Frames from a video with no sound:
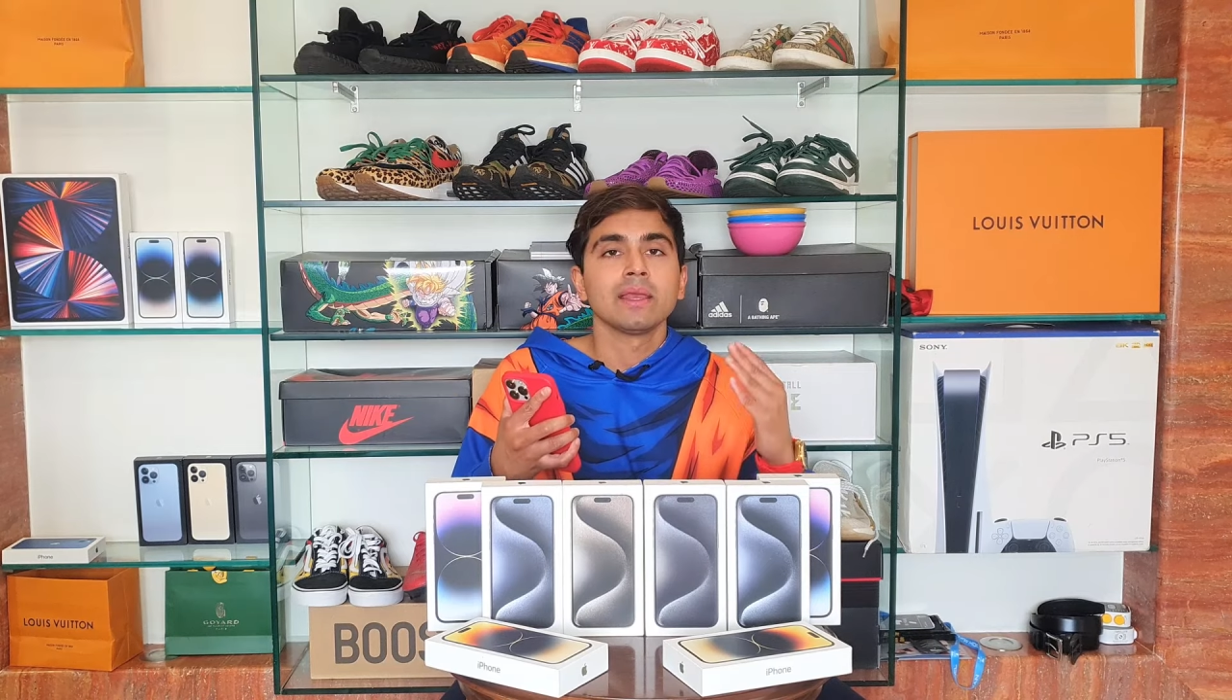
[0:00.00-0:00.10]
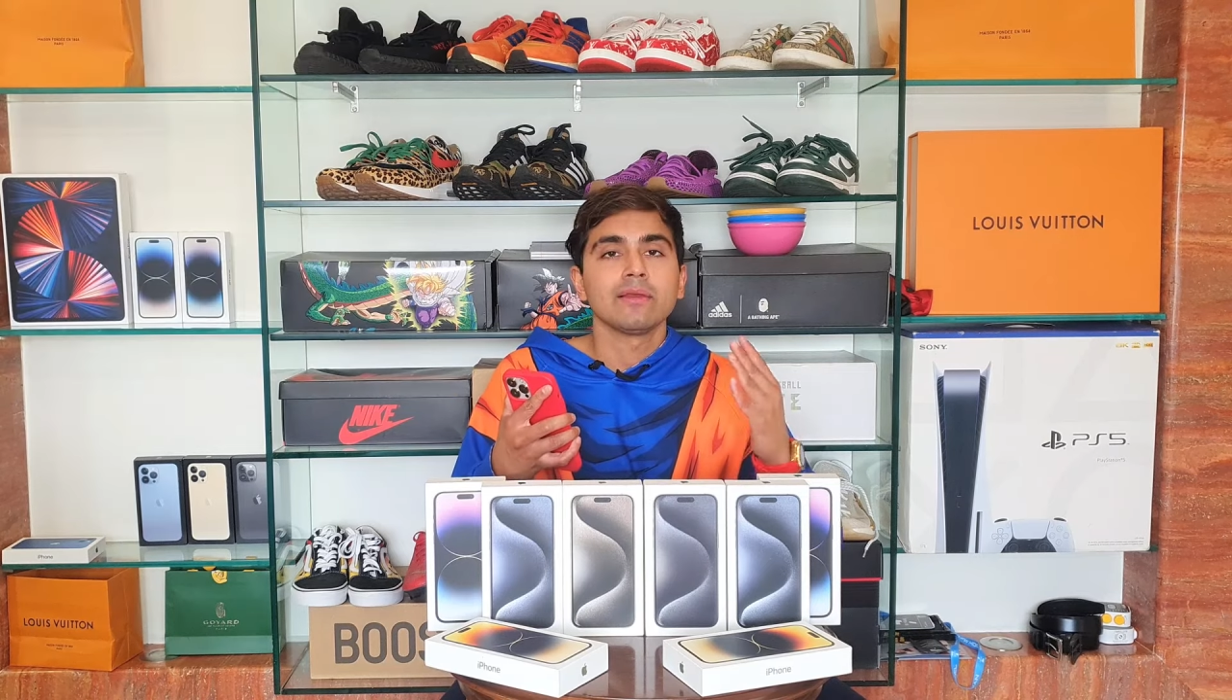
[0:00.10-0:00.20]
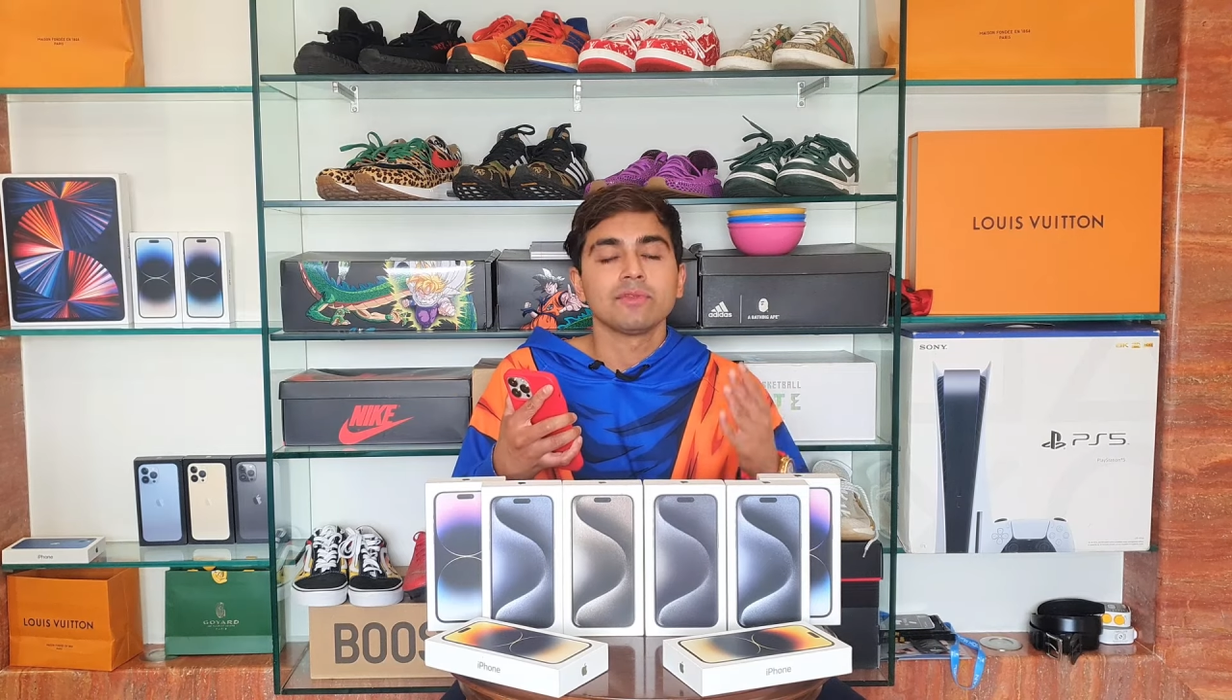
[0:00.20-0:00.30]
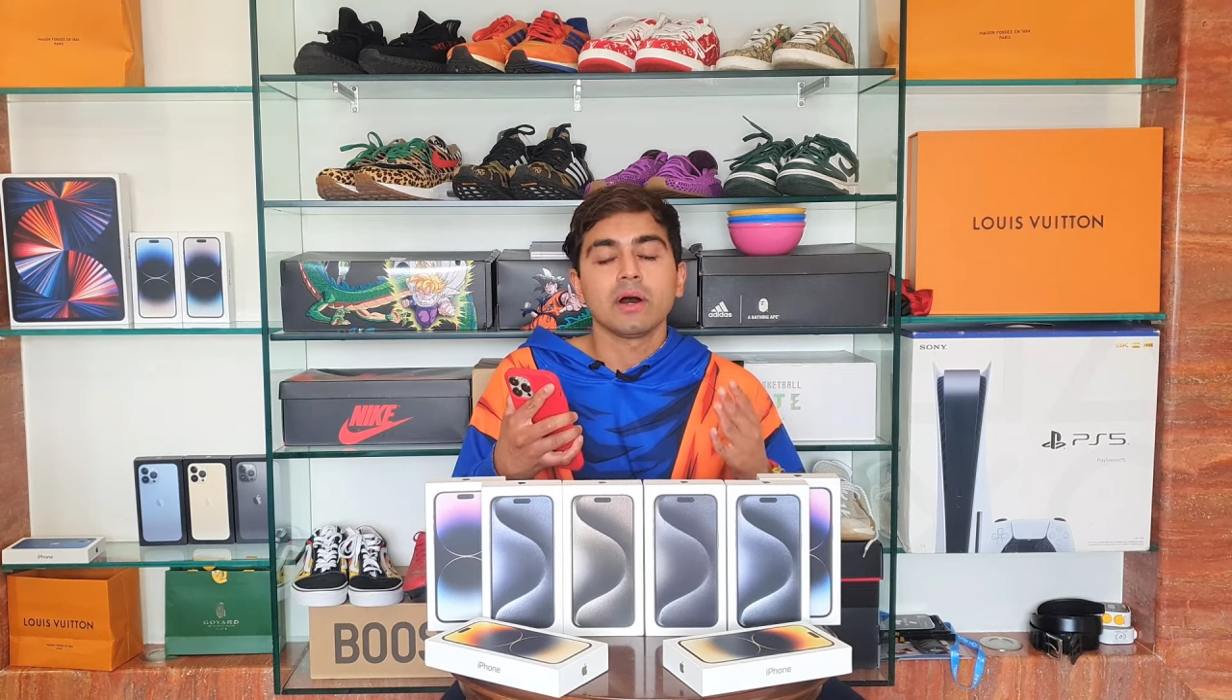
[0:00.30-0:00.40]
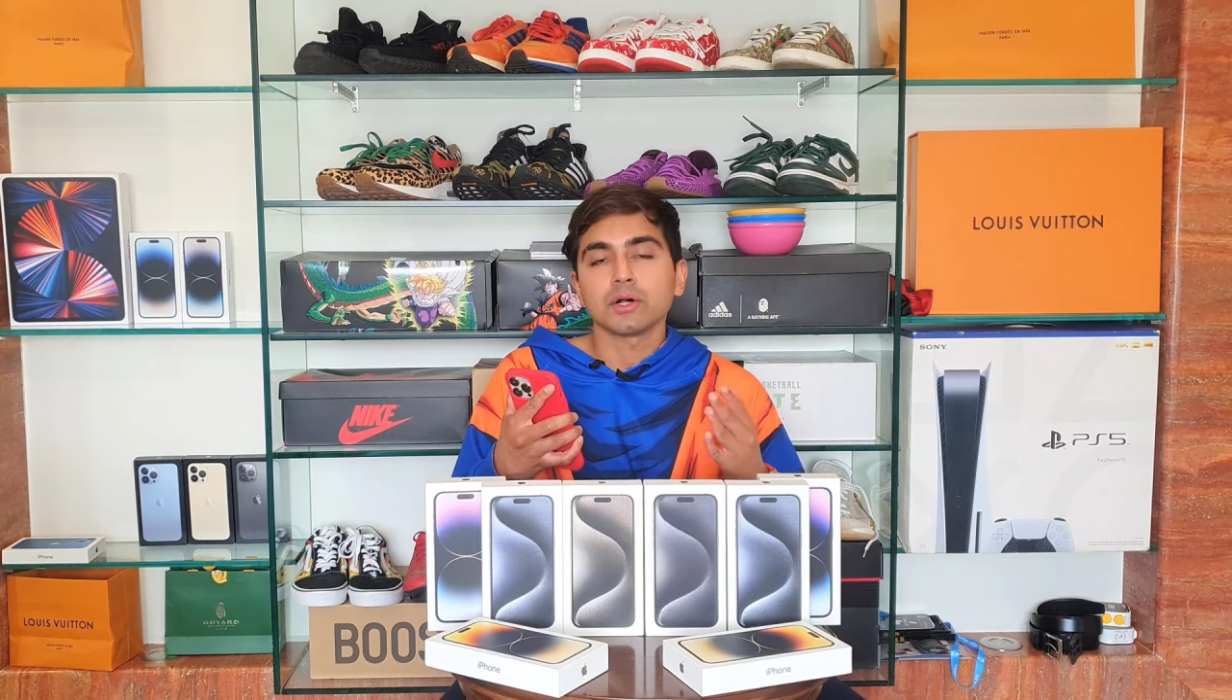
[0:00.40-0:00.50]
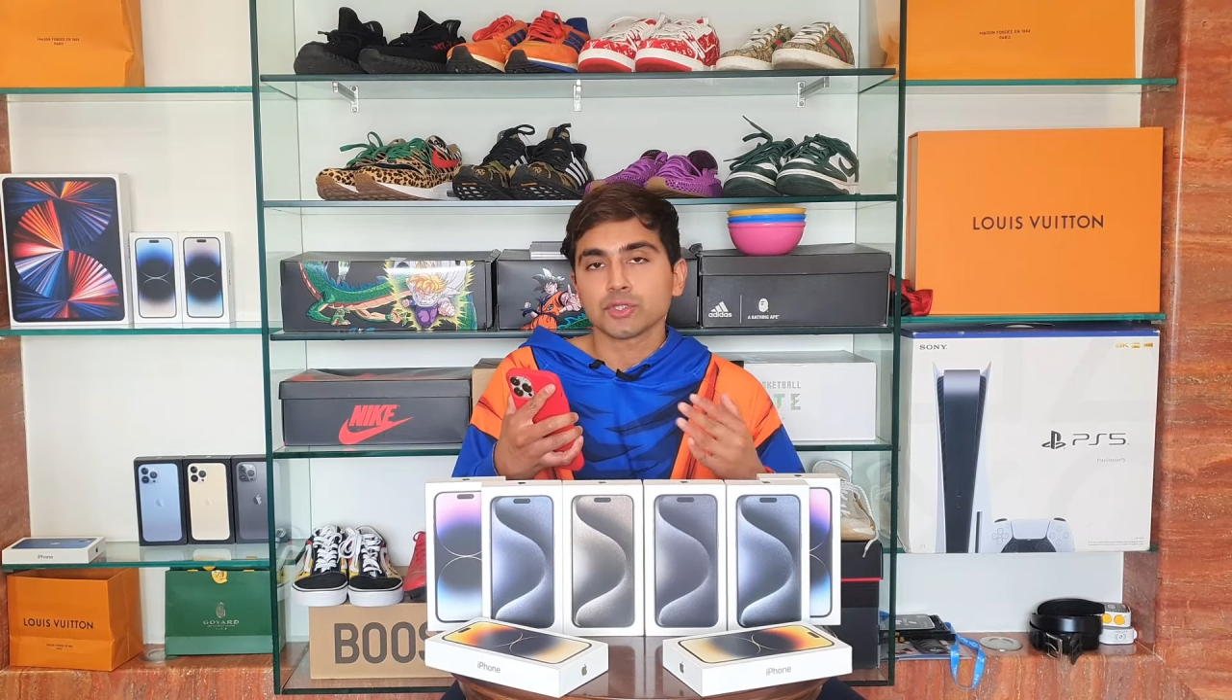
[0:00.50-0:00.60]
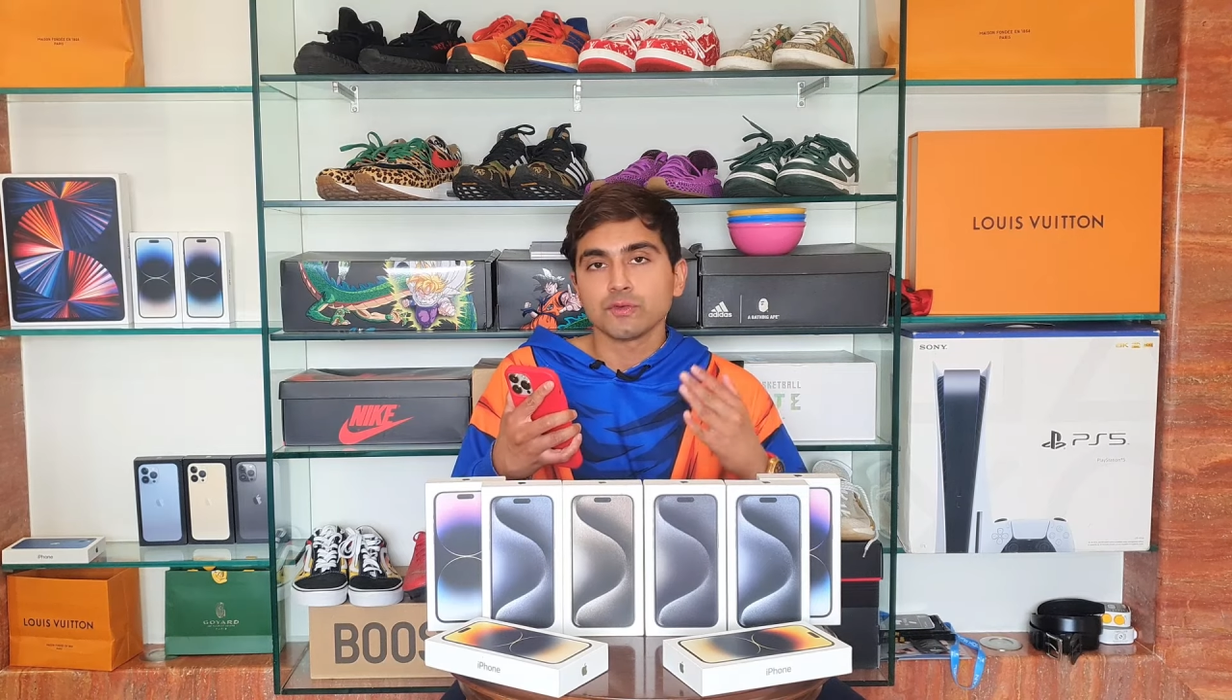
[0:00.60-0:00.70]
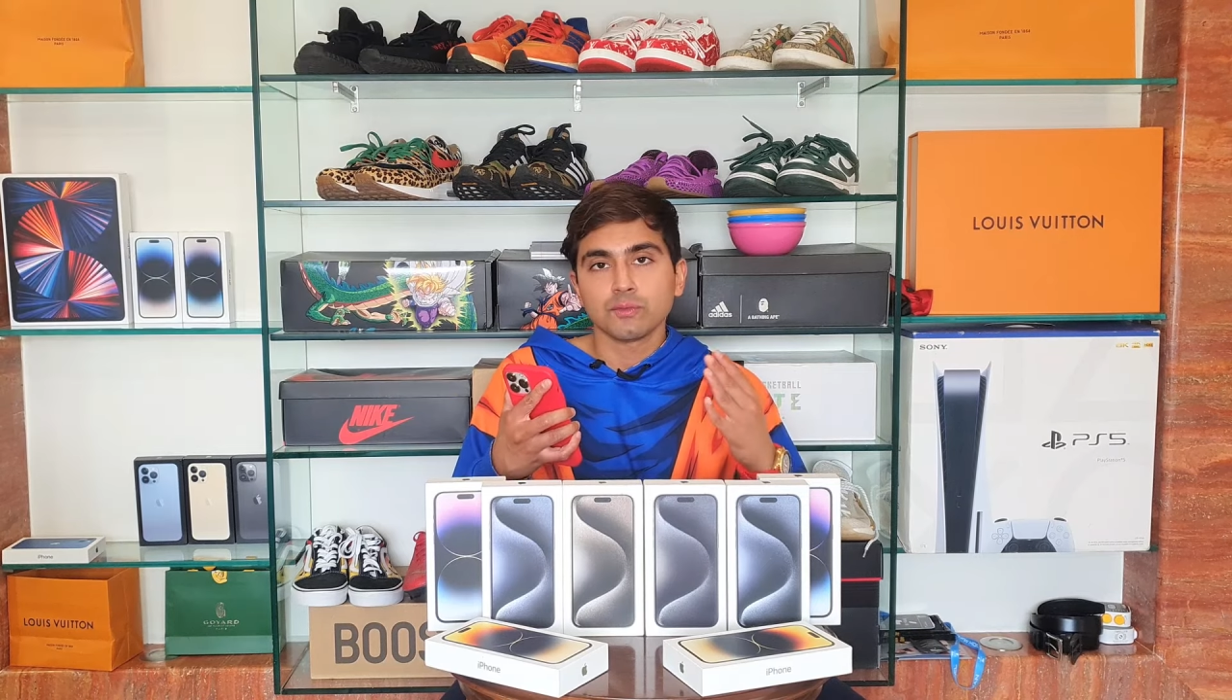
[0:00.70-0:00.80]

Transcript: if they ask you for